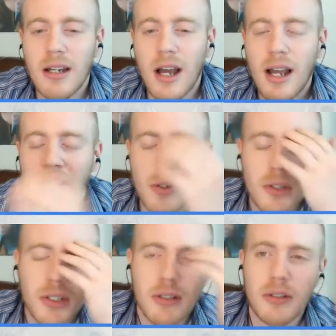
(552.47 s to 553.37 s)
I know
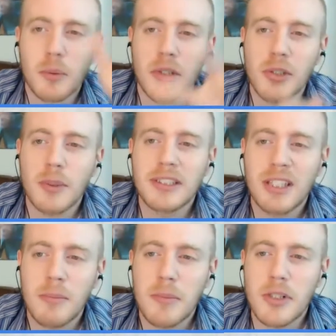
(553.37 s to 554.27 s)
you were doing
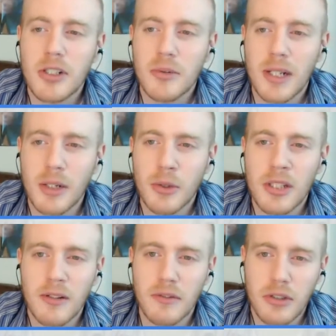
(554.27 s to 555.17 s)
some images right now. You
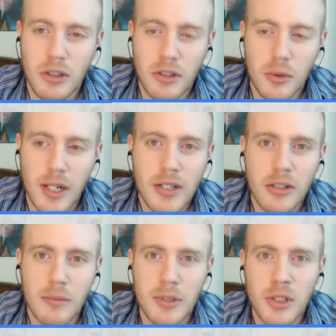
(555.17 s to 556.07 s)
said of the
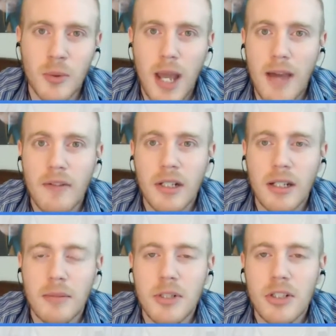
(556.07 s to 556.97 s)
tarantula, but do you have
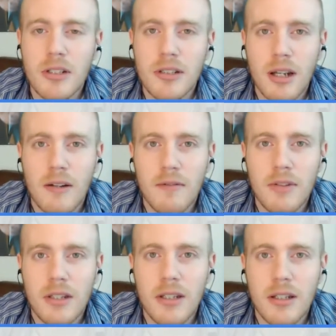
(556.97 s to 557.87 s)
any images
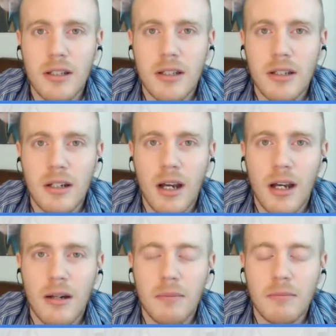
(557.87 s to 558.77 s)
of the
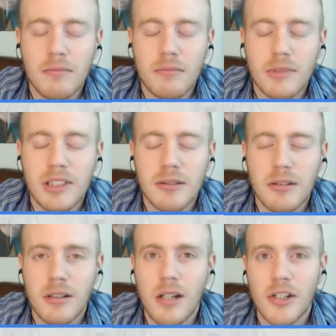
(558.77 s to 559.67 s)

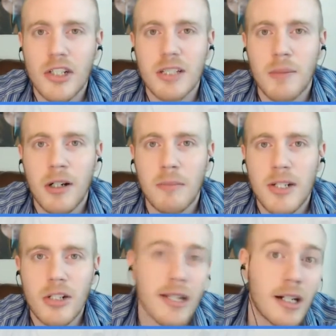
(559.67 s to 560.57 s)
large and small
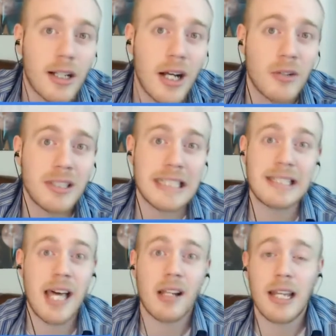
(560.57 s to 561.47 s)
Magellanic Clouds, these
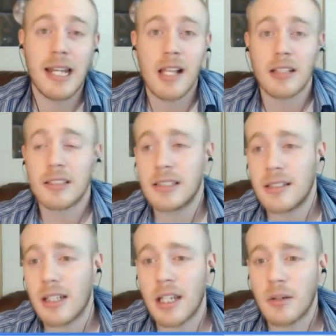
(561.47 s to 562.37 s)
satellite galaxies
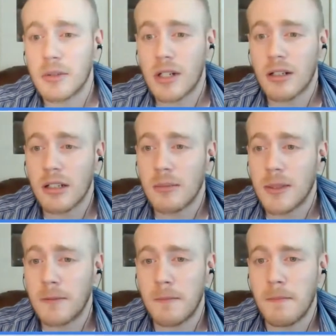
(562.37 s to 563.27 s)
that Katie was talking about?